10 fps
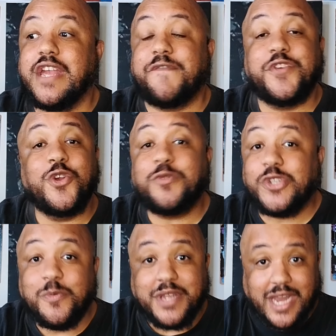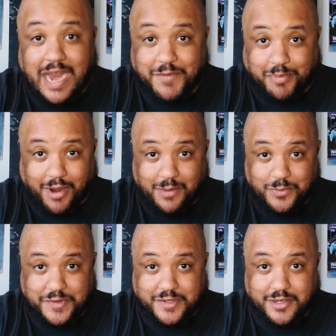if YouTube didn't have a
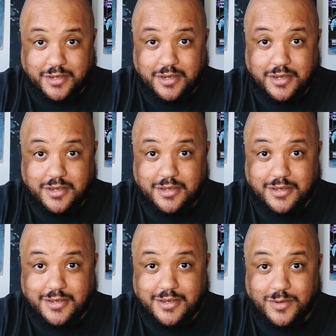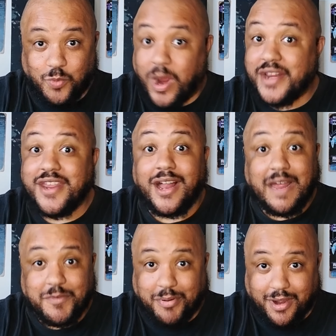problem with it, why do y'all
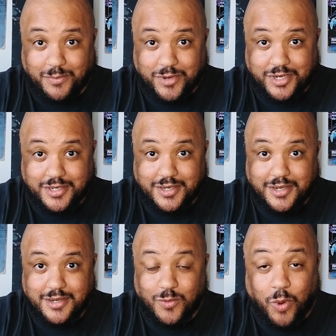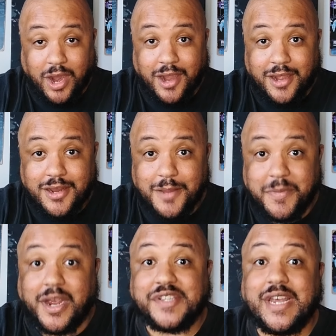have a problem with it? Why?
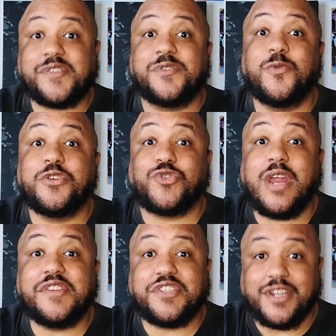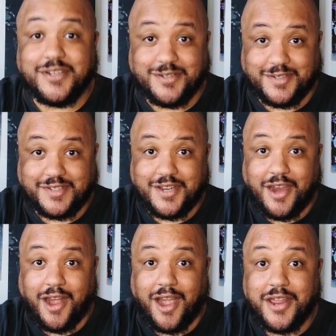Because it has to do with transgenders,
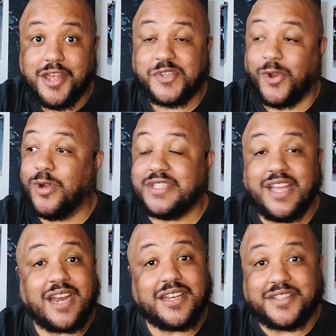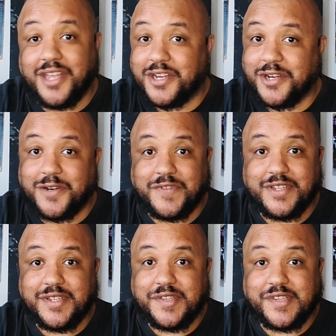all right? So the only thing I could think of
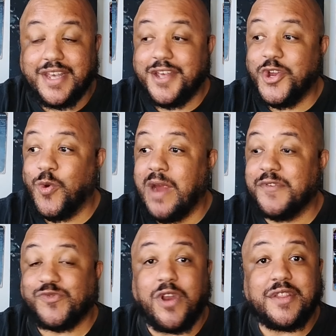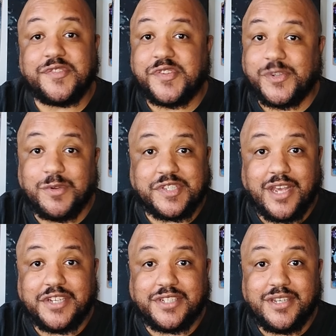is whoever's running this
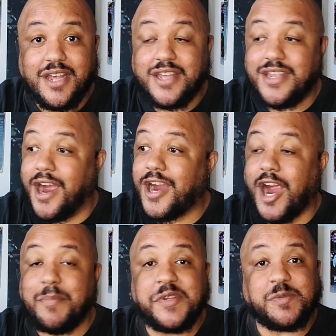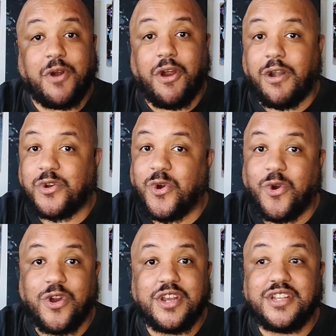association, y'all got to be some
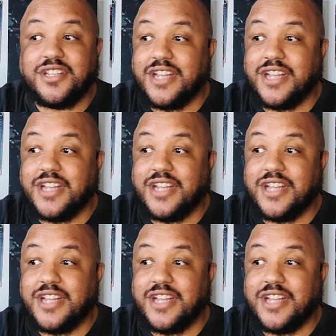hardcore